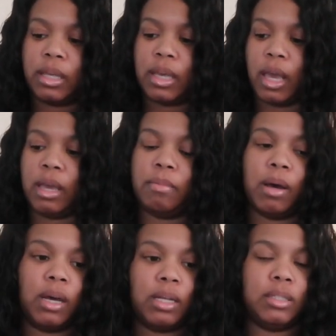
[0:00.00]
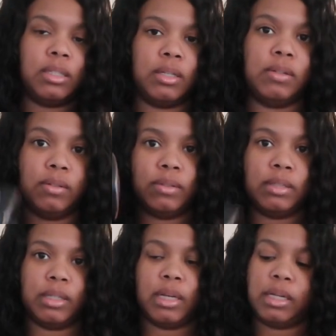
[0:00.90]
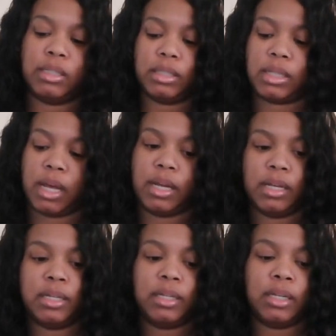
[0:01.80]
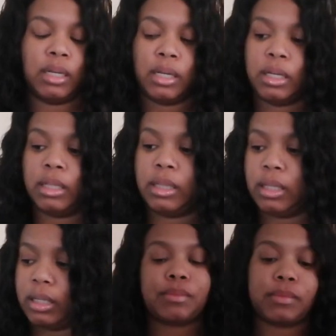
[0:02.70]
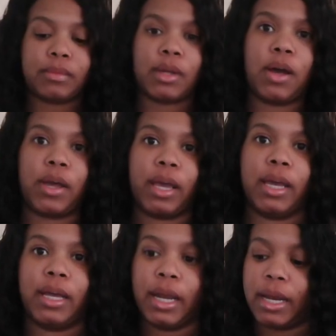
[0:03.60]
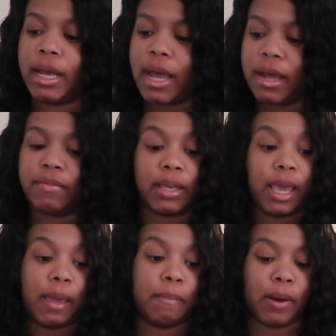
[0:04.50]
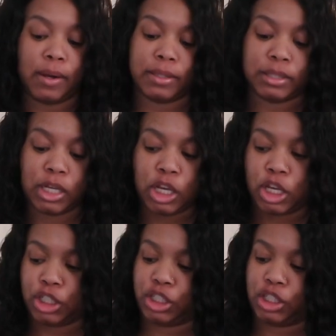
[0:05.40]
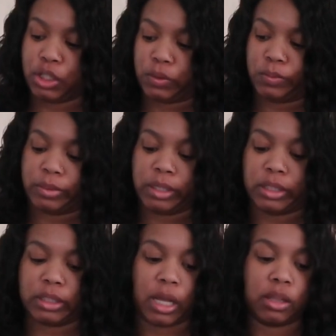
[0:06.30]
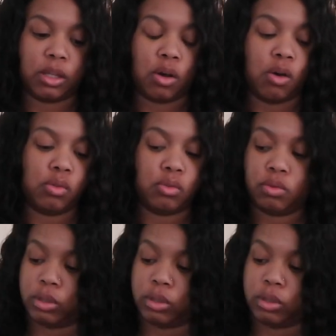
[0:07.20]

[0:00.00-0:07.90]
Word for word: K-Pod, so I just got this. Okay, yeah, they didn't have the K-Pod, so I just got this